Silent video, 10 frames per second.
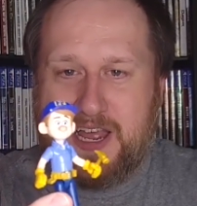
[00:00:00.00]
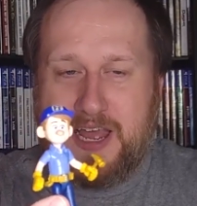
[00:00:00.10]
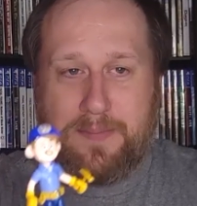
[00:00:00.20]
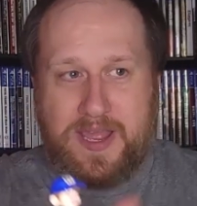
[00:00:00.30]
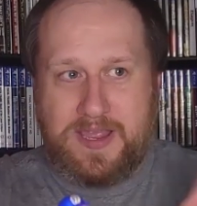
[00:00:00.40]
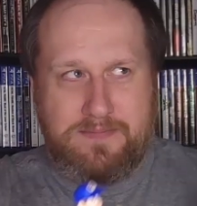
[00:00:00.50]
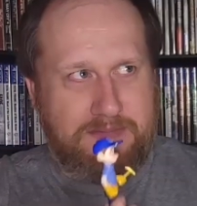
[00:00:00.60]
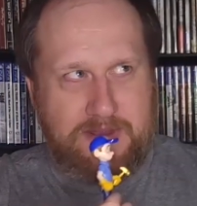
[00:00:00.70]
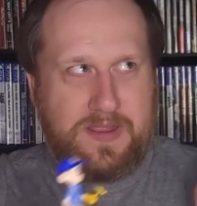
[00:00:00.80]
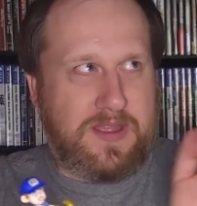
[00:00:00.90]

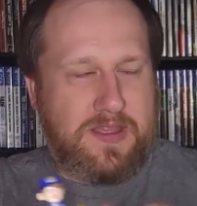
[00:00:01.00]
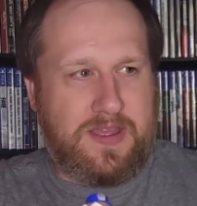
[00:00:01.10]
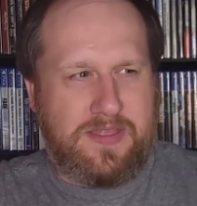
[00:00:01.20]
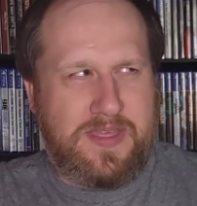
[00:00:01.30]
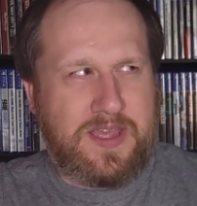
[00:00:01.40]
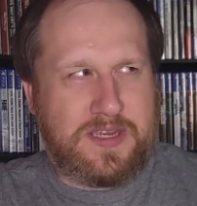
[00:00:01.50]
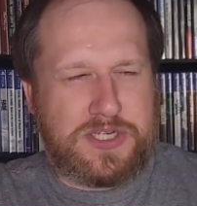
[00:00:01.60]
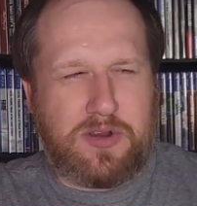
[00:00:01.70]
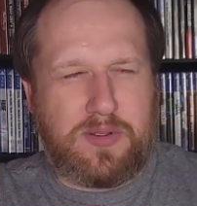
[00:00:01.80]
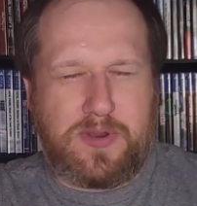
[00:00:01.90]
I think I
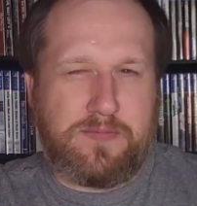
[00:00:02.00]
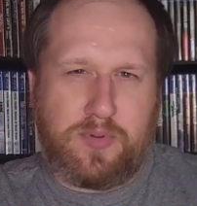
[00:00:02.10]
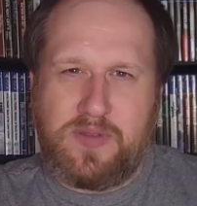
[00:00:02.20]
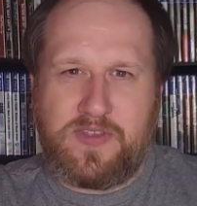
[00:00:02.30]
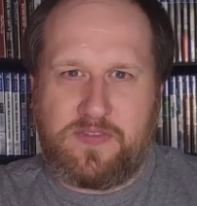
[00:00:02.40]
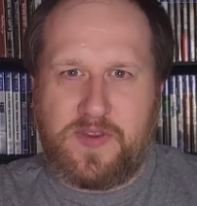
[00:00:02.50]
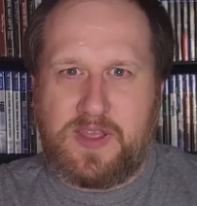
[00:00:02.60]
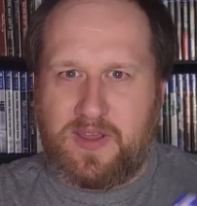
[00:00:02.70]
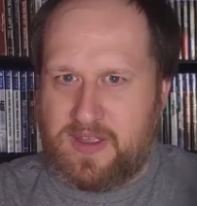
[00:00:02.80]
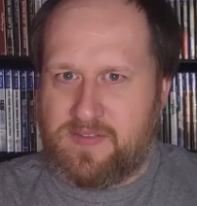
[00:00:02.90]
showed him in a previous
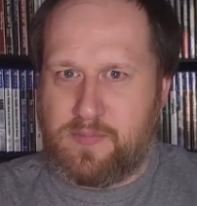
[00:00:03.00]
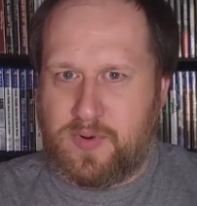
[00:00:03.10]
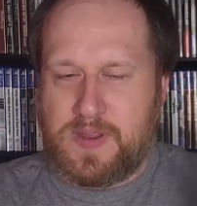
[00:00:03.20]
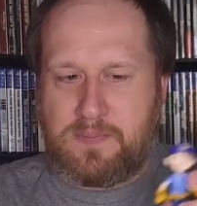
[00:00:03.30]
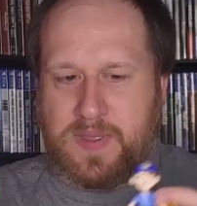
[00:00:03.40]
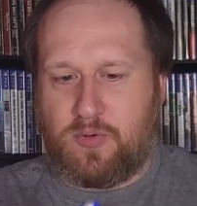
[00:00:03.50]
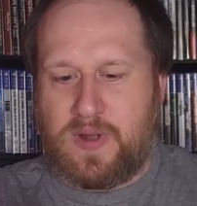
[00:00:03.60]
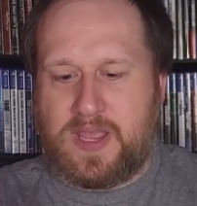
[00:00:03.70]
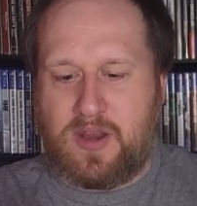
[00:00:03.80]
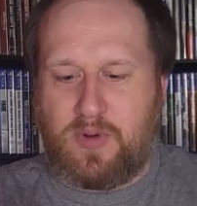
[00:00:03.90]
video. I got some pretty big
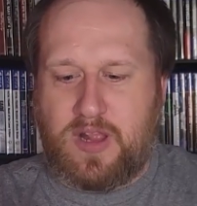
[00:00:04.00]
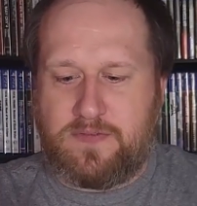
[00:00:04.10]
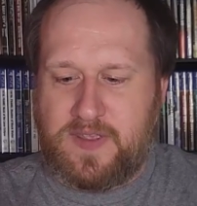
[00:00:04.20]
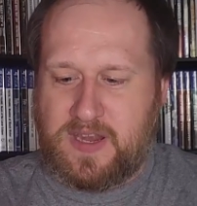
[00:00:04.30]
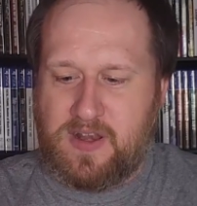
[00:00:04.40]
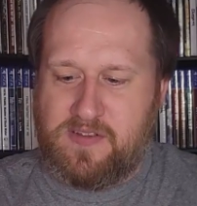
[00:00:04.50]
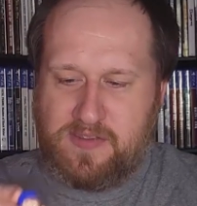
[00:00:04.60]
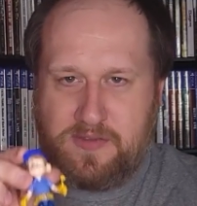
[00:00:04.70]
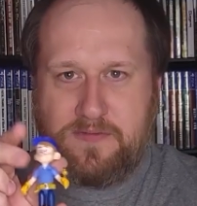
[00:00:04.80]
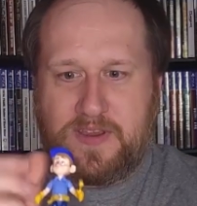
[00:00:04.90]
Wreck-It Ralph figures,
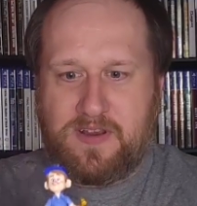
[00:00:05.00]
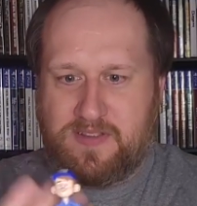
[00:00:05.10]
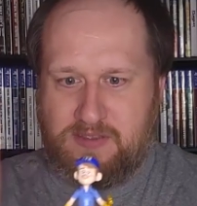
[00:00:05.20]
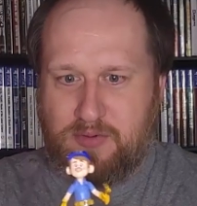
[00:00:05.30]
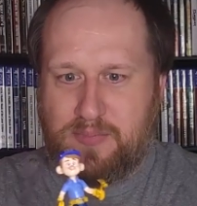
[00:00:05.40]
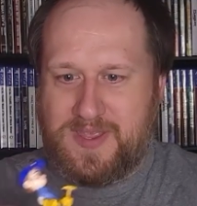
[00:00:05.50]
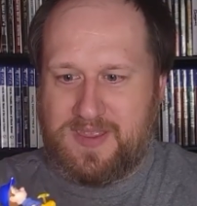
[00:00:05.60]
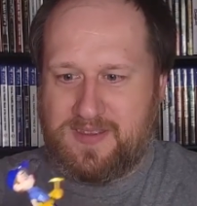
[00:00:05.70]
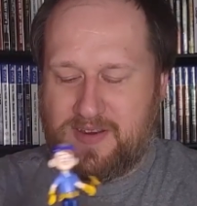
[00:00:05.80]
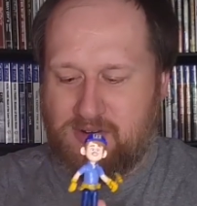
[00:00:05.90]
so I figured this would
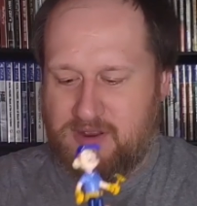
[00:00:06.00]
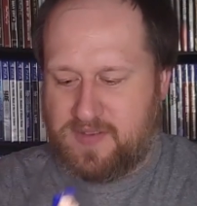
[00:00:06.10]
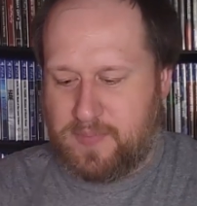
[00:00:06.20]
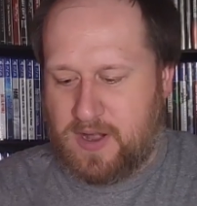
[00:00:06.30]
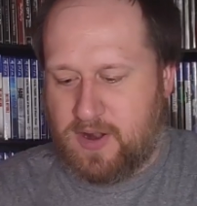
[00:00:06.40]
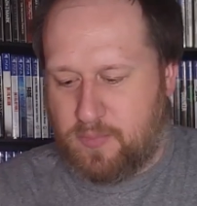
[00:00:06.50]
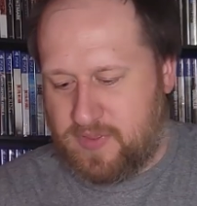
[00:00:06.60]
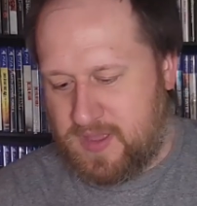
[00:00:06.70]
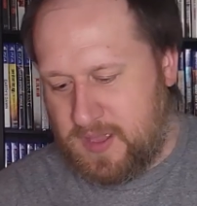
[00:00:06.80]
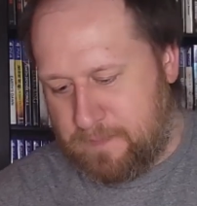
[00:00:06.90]
be great to pair up
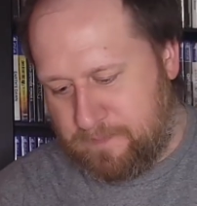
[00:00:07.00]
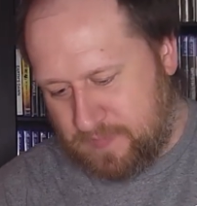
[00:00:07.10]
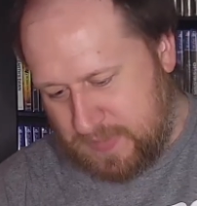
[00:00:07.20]
with him.